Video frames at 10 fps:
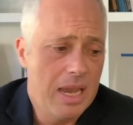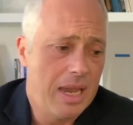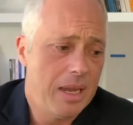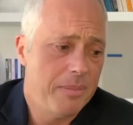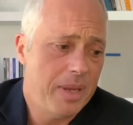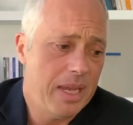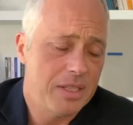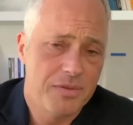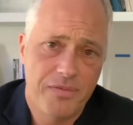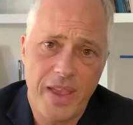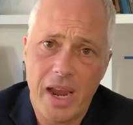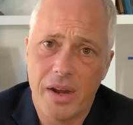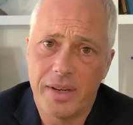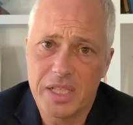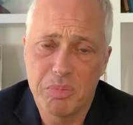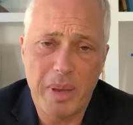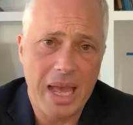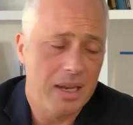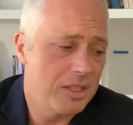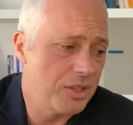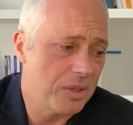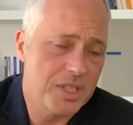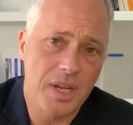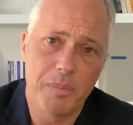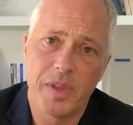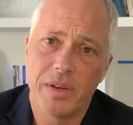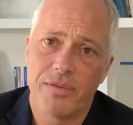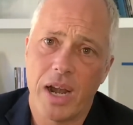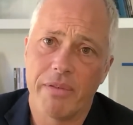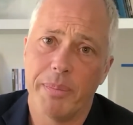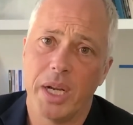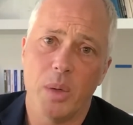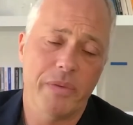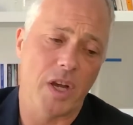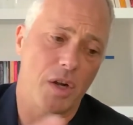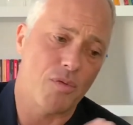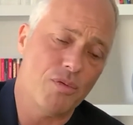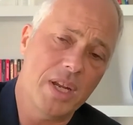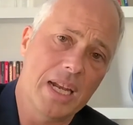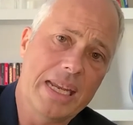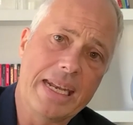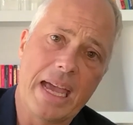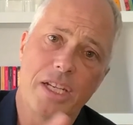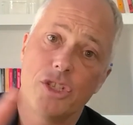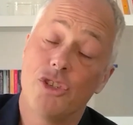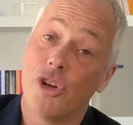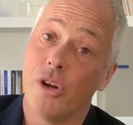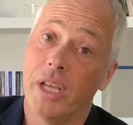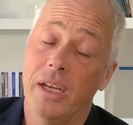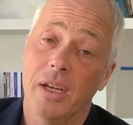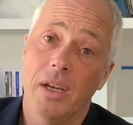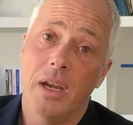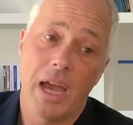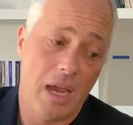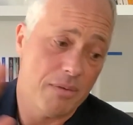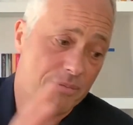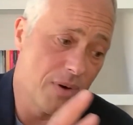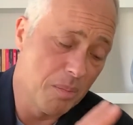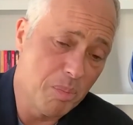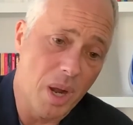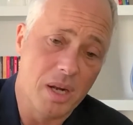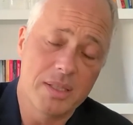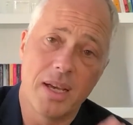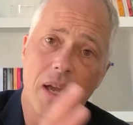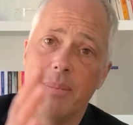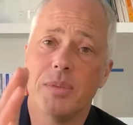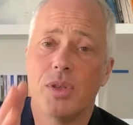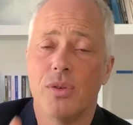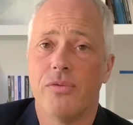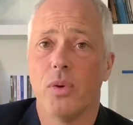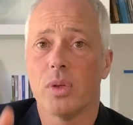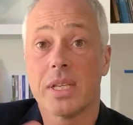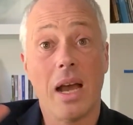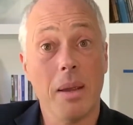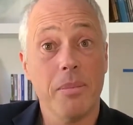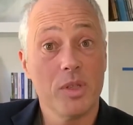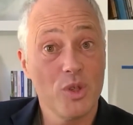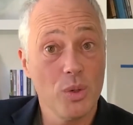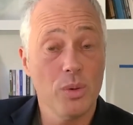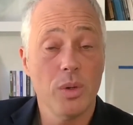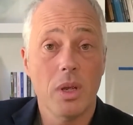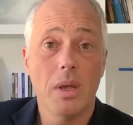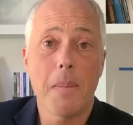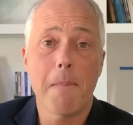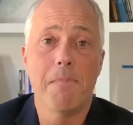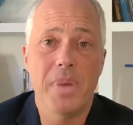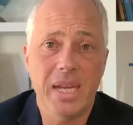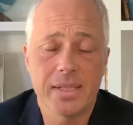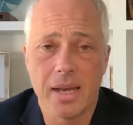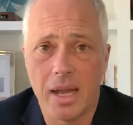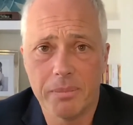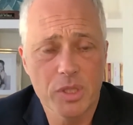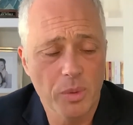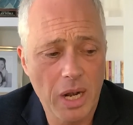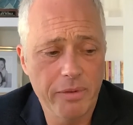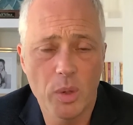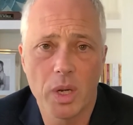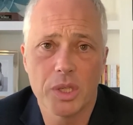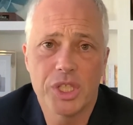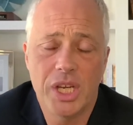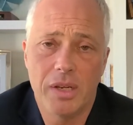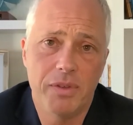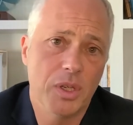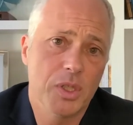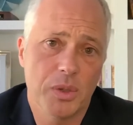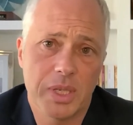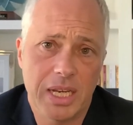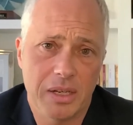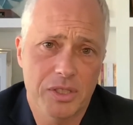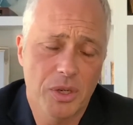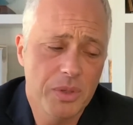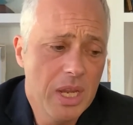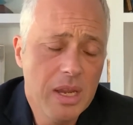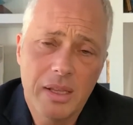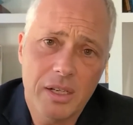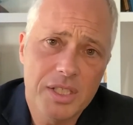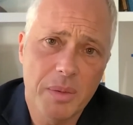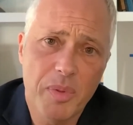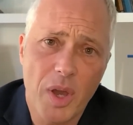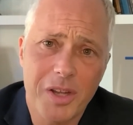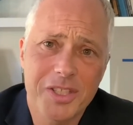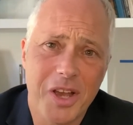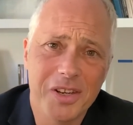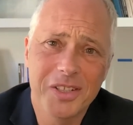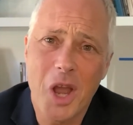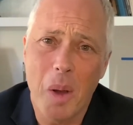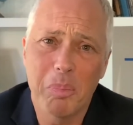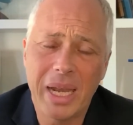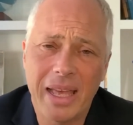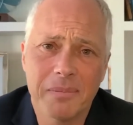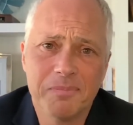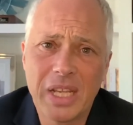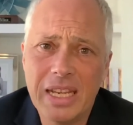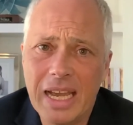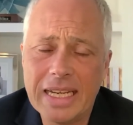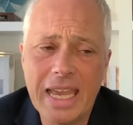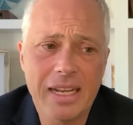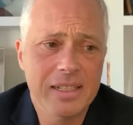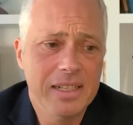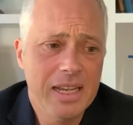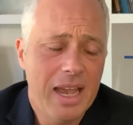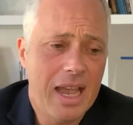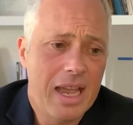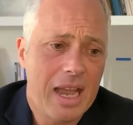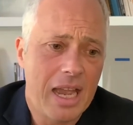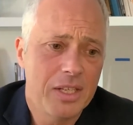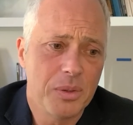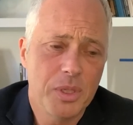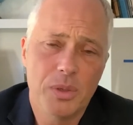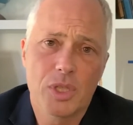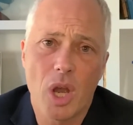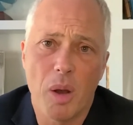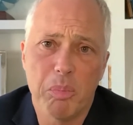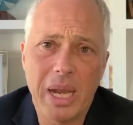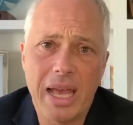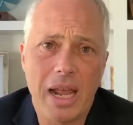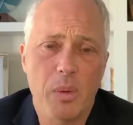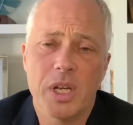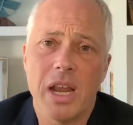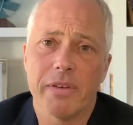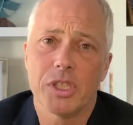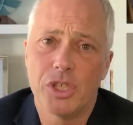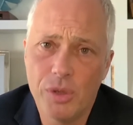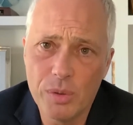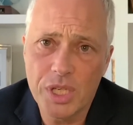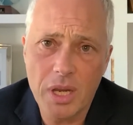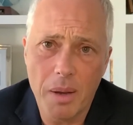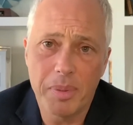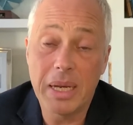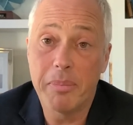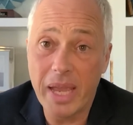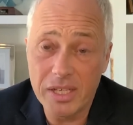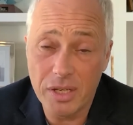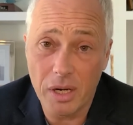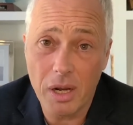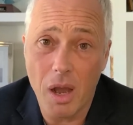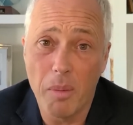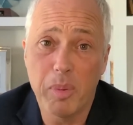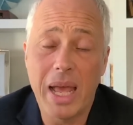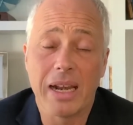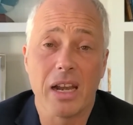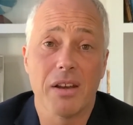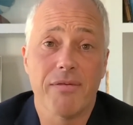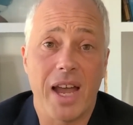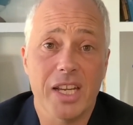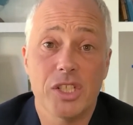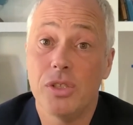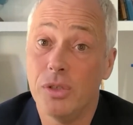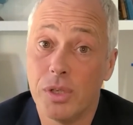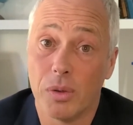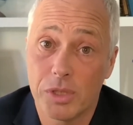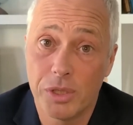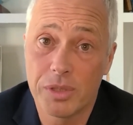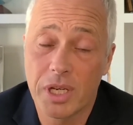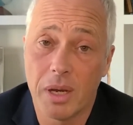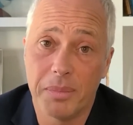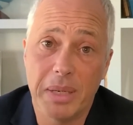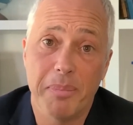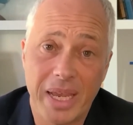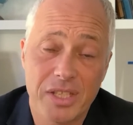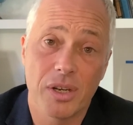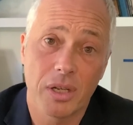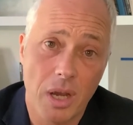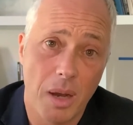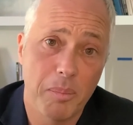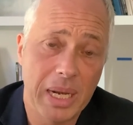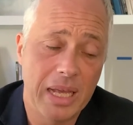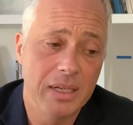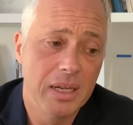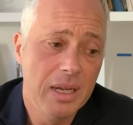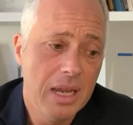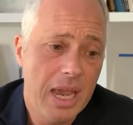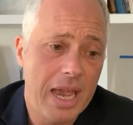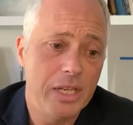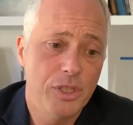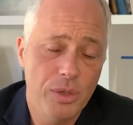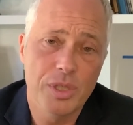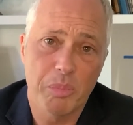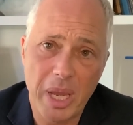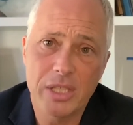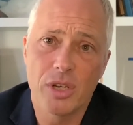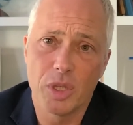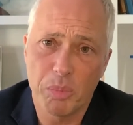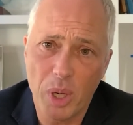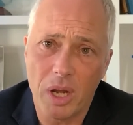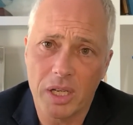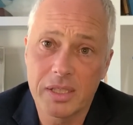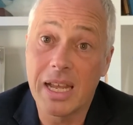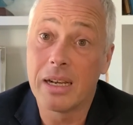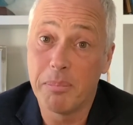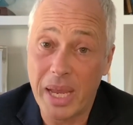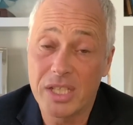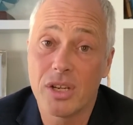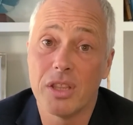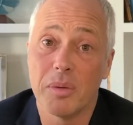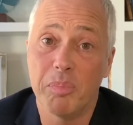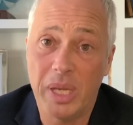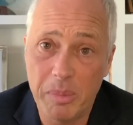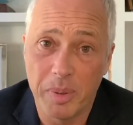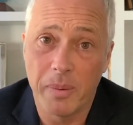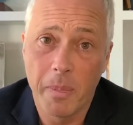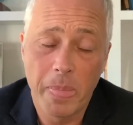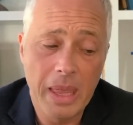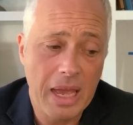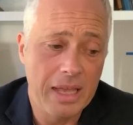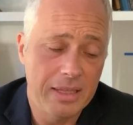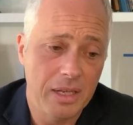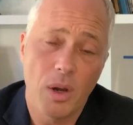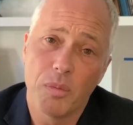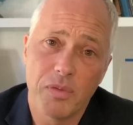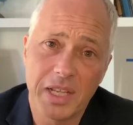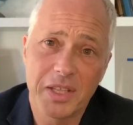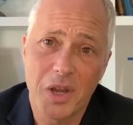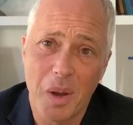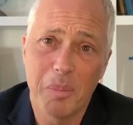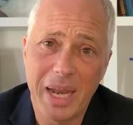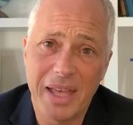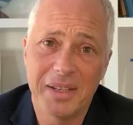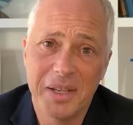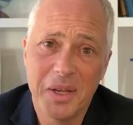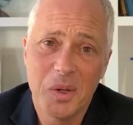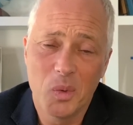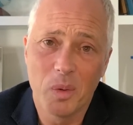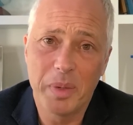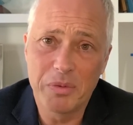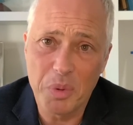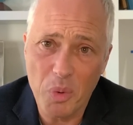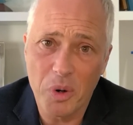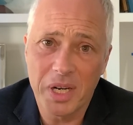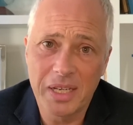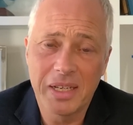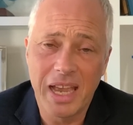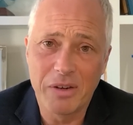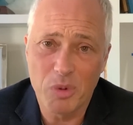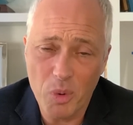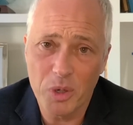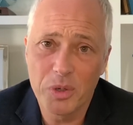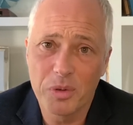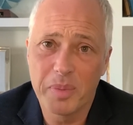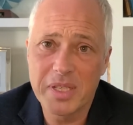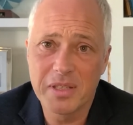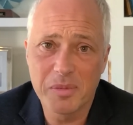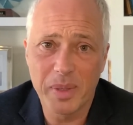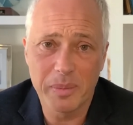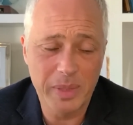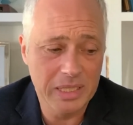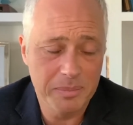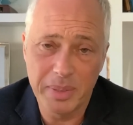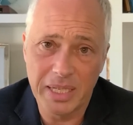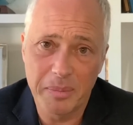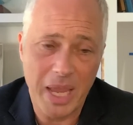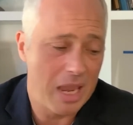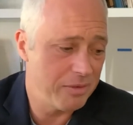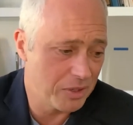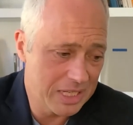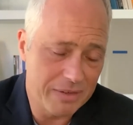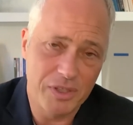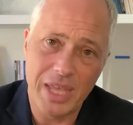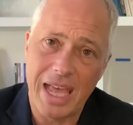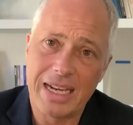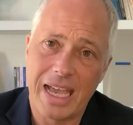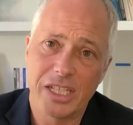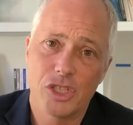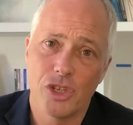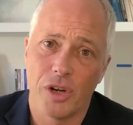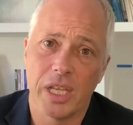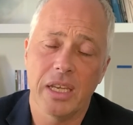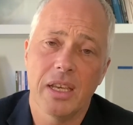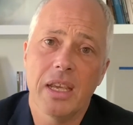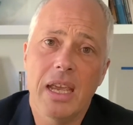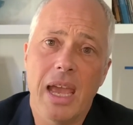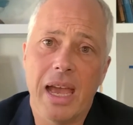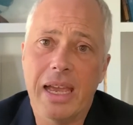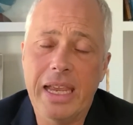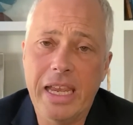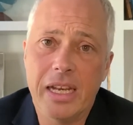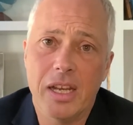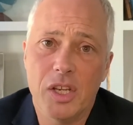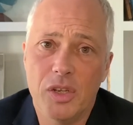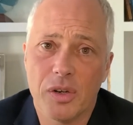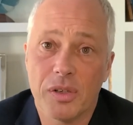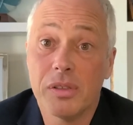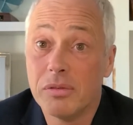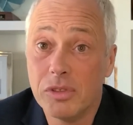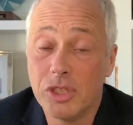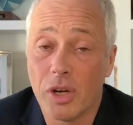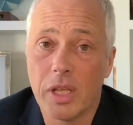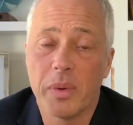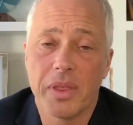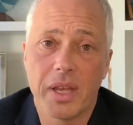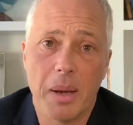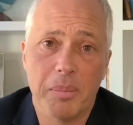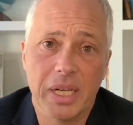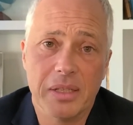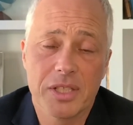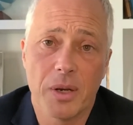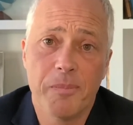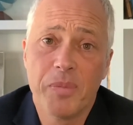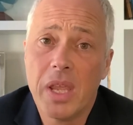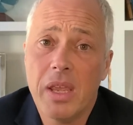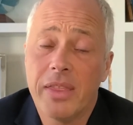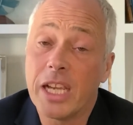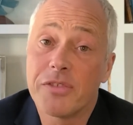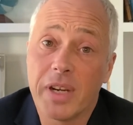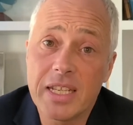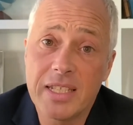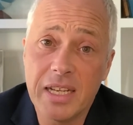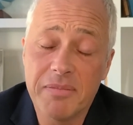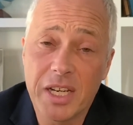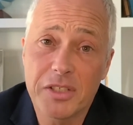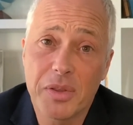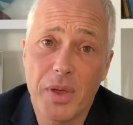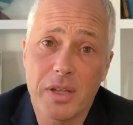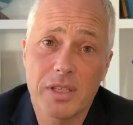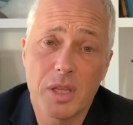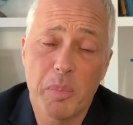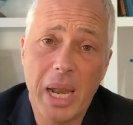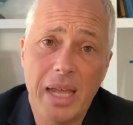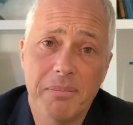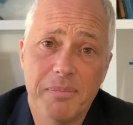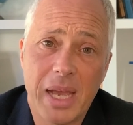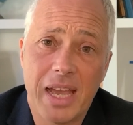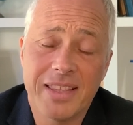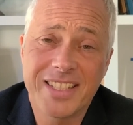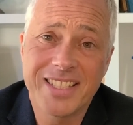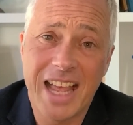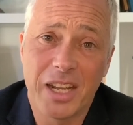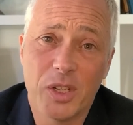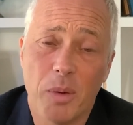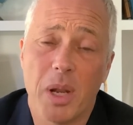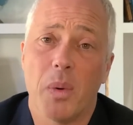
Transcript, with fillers: Um, it's fair, it's balanced, there's something for everybody. We've got a really nice journey uh, from part time to full time to big time. So, whatever you want to achieve, you can do it here. So, there's some thoughts on comp plan. Again, uh, I don't use comp plan. I would never choose a company based on a comp plan. I'd advise you don't choose a company based on a comp plan. Uh, choose it based on the product and based on the people. And then hopefully the comp plan will be rewarding and reward good business building, building behavior and give you that nice journey uh, in your journey with the company. So thanks for listening. There's the thoughts on the plan. Uh, this is Alan Noble.